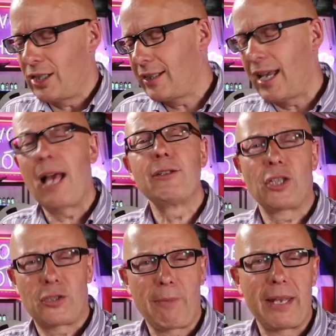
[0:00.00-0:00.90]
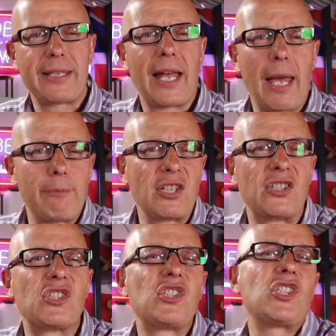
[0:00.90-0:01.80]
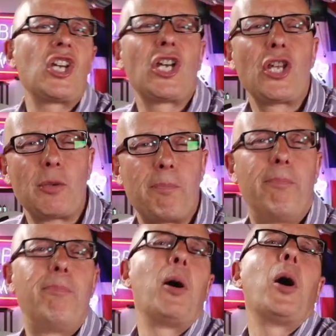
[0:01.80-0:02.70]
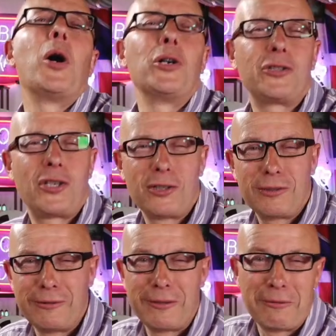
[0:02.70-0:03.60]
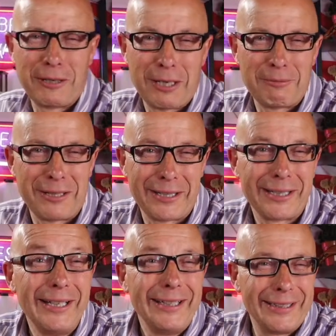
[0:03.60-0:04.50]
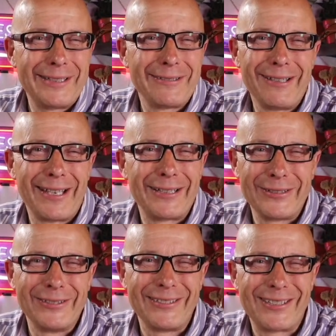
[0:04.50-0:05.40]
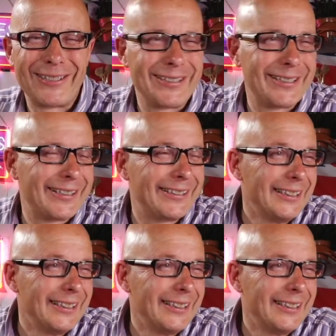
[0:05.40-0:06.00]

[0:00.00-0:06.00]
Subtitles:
I just made that up to stir the pot. You know what I'm like. I do like a good stir.